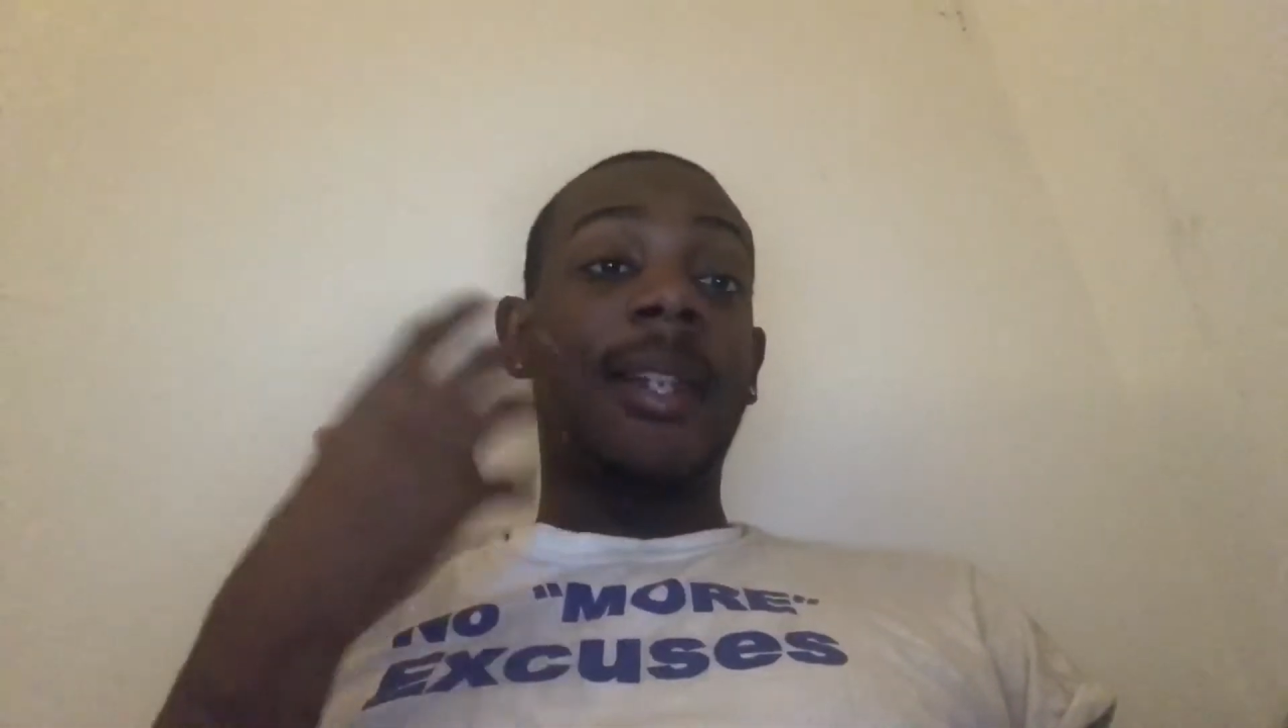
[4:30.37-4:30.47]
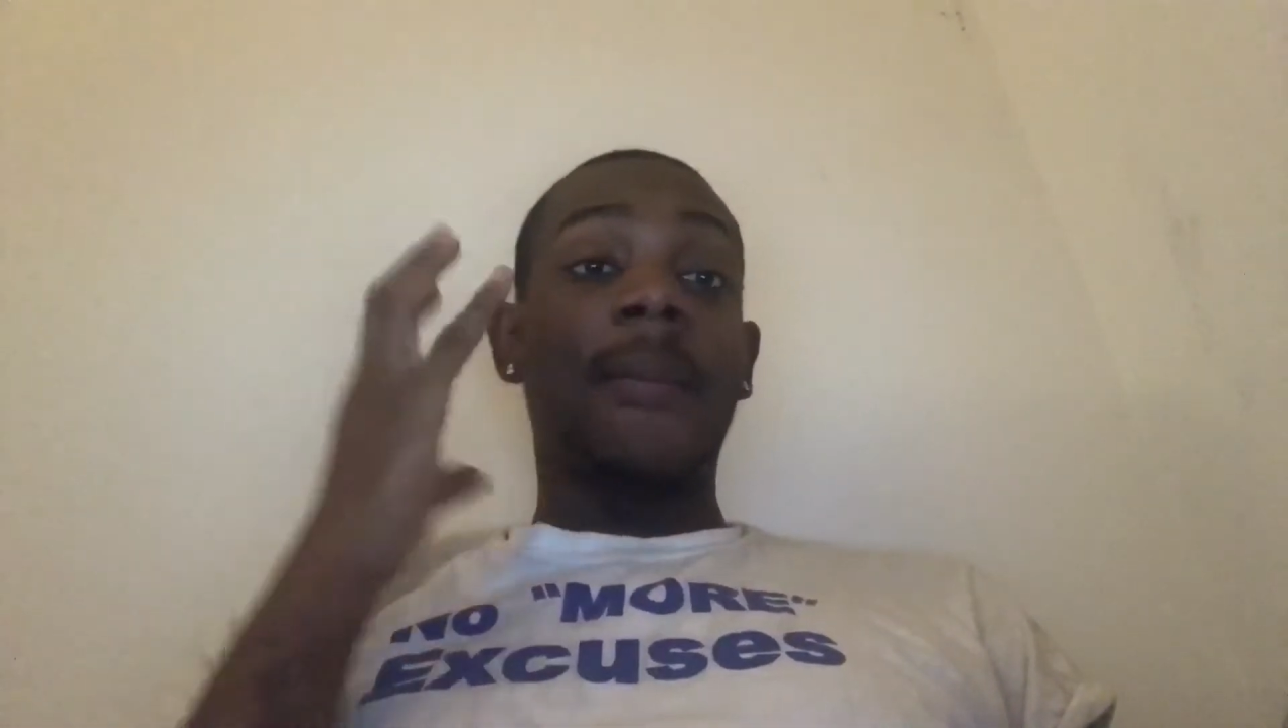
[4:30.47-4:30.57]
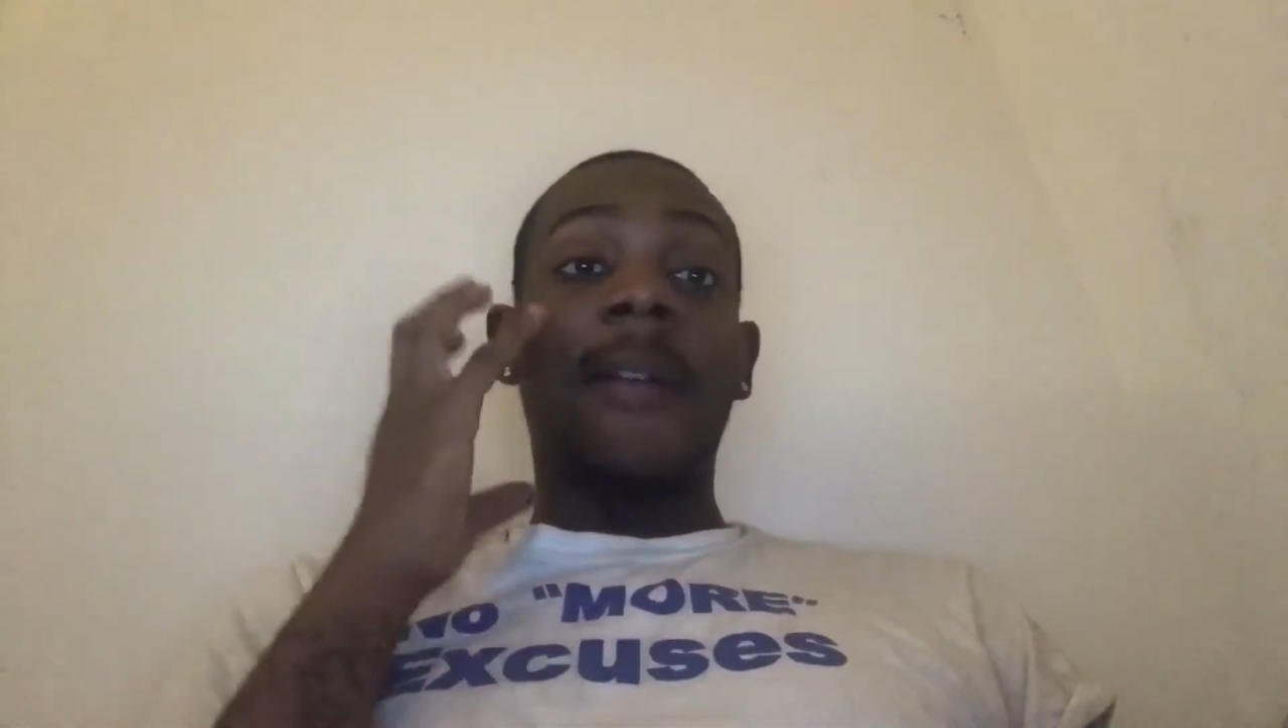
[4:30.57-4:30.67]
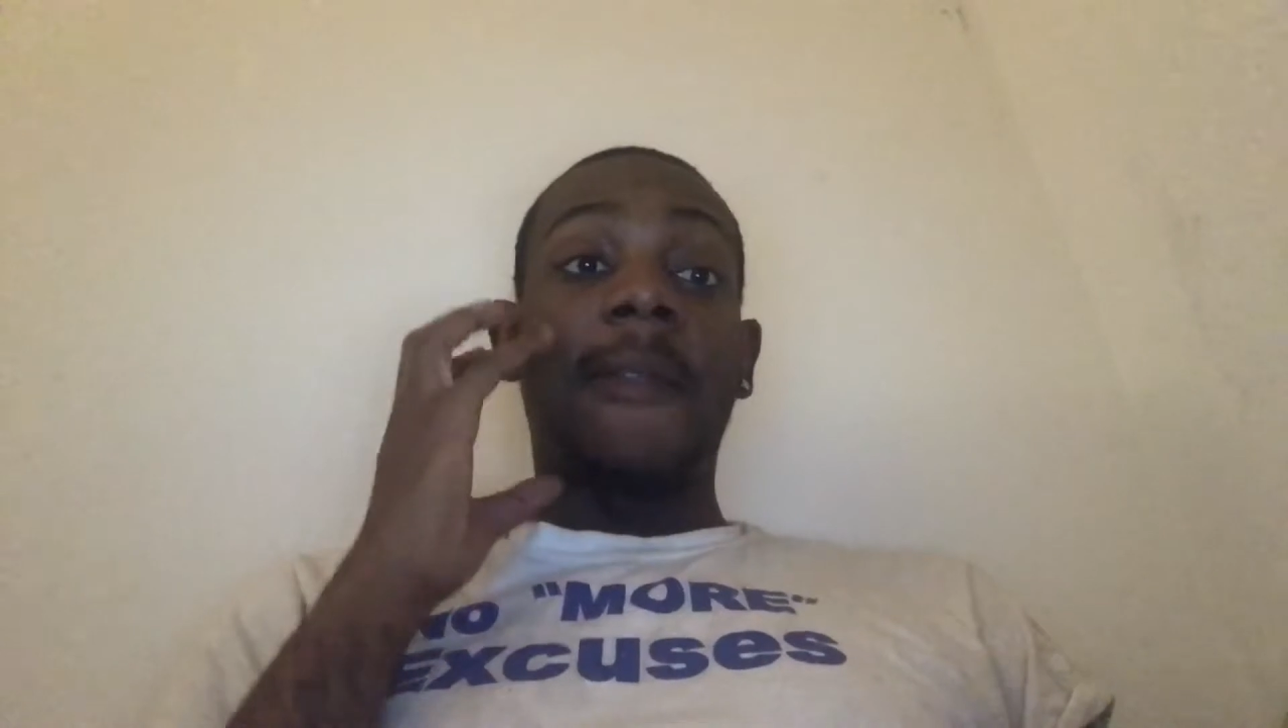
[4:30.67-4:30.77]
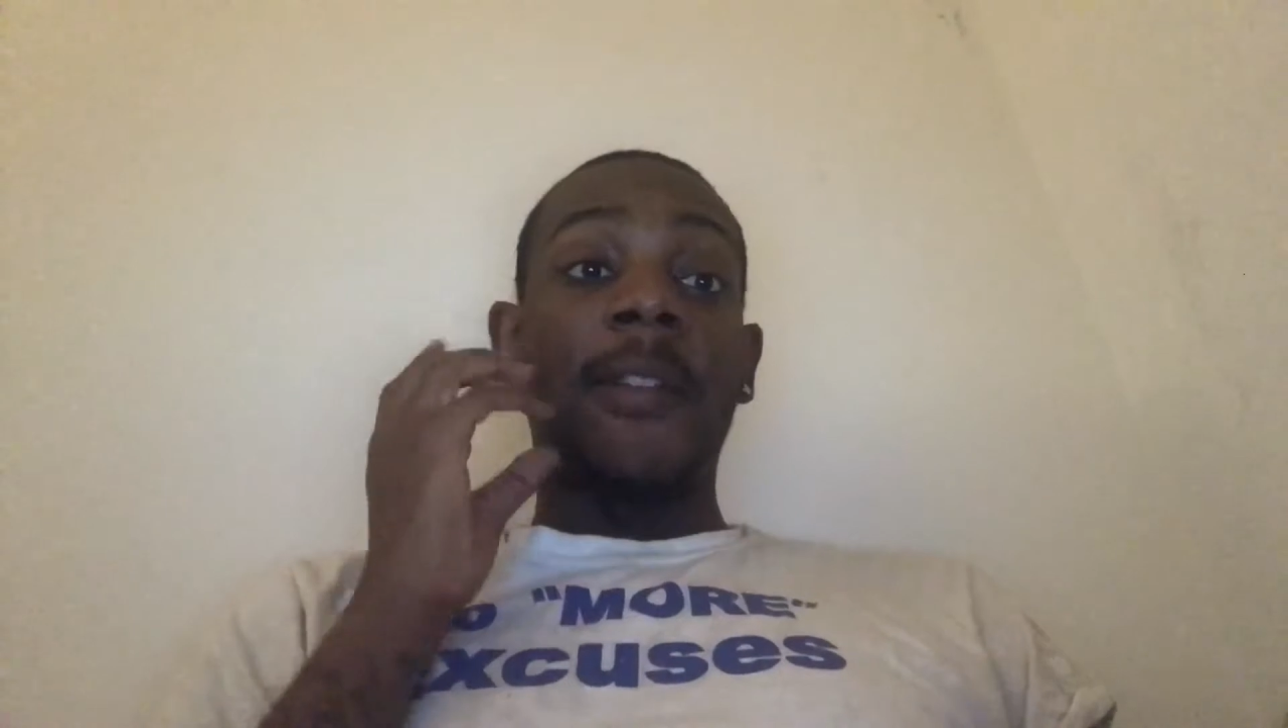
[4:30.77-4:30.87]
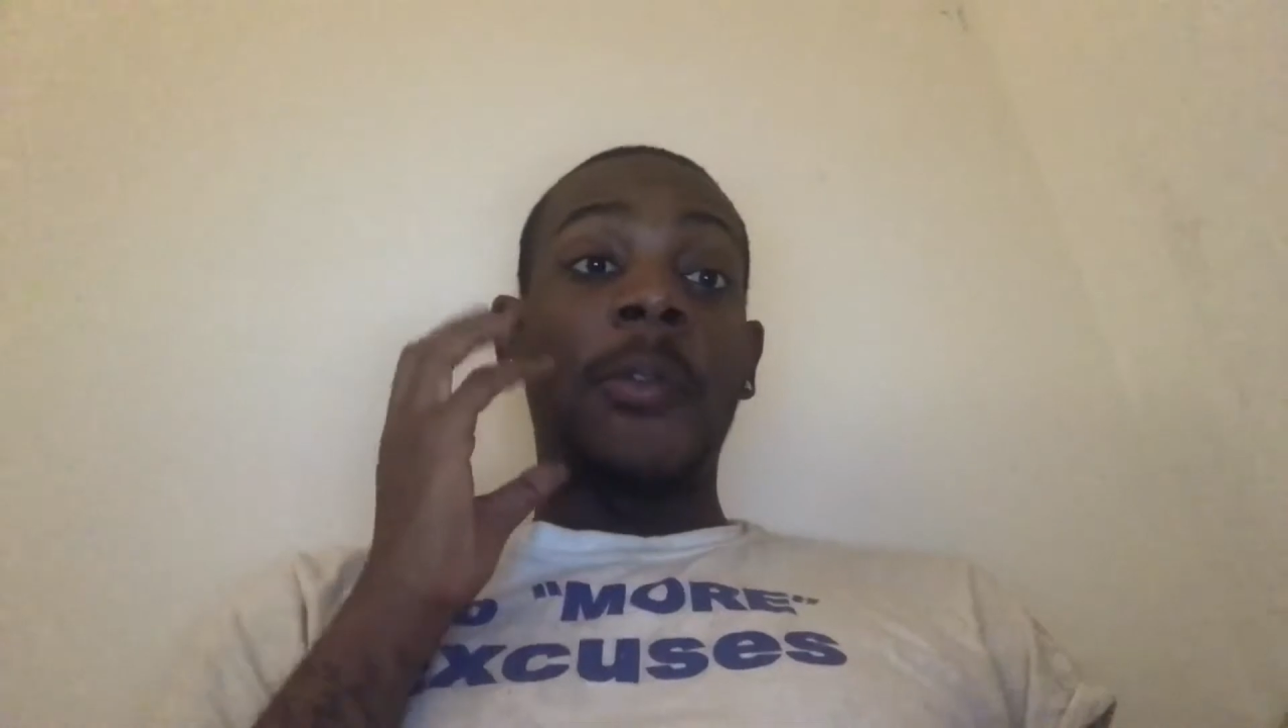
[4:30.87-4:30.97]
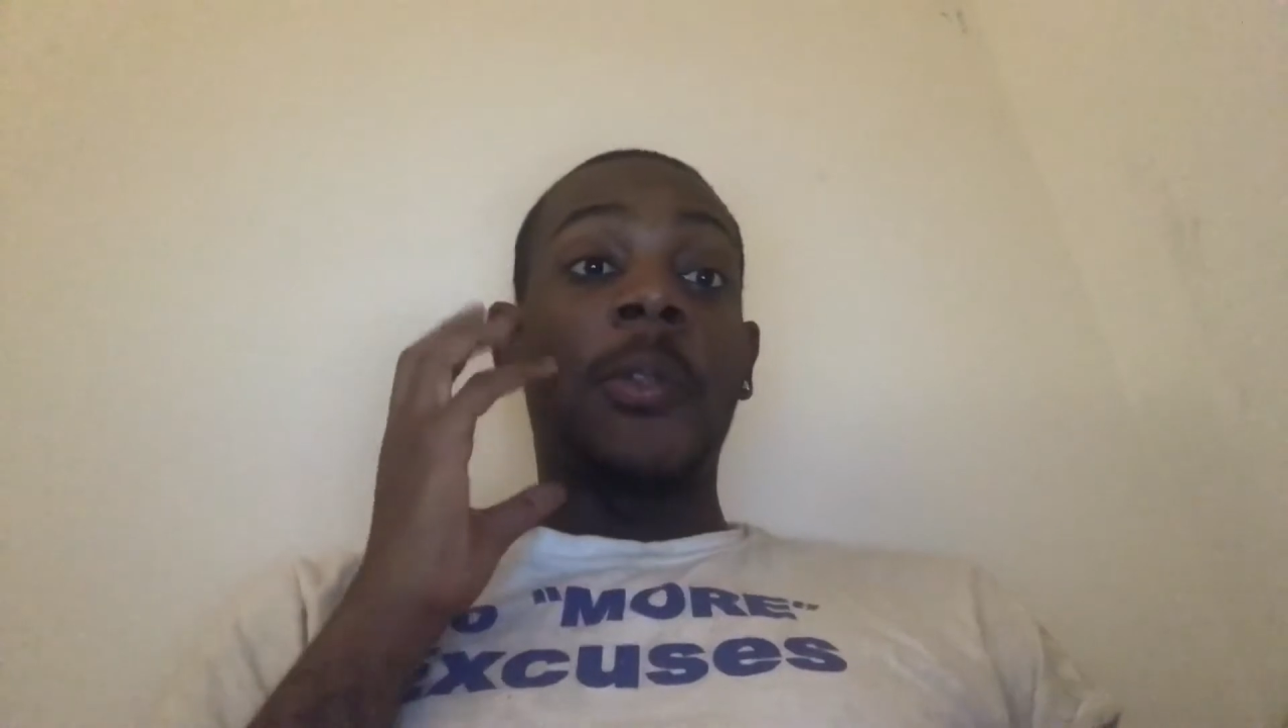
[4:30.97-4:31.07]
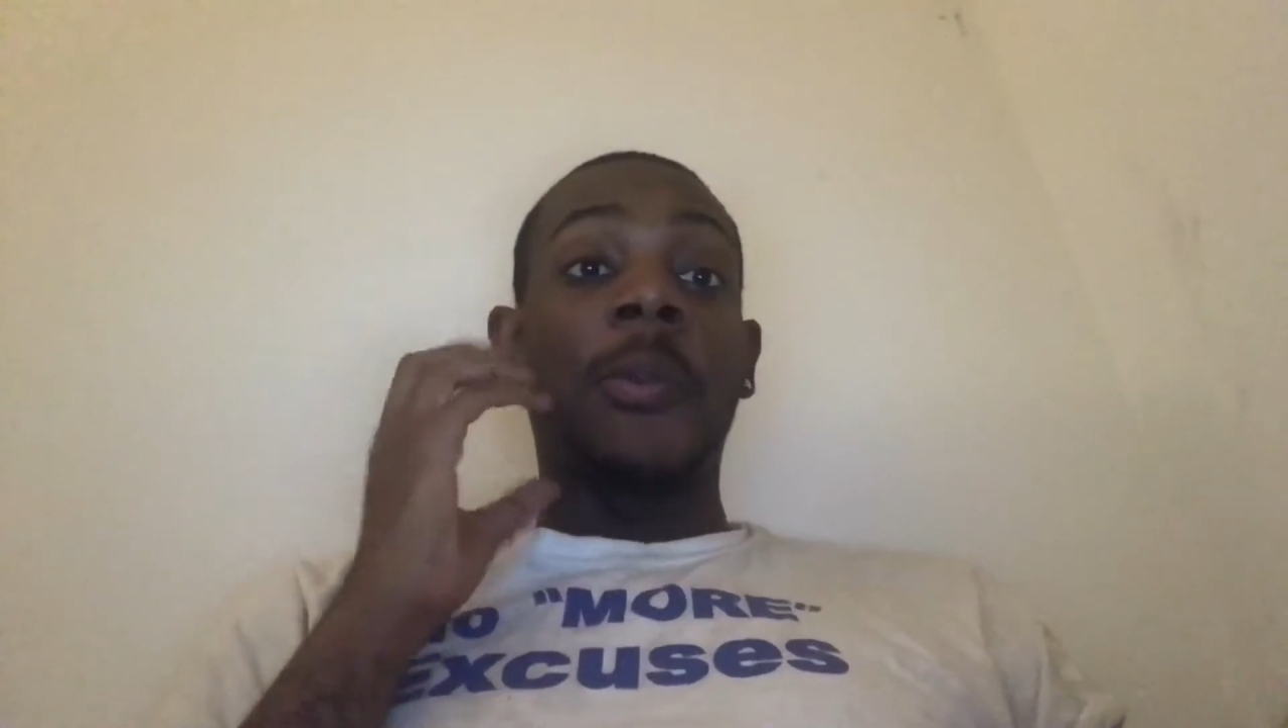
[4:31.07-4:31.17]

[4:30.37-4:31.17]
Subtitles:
and my facial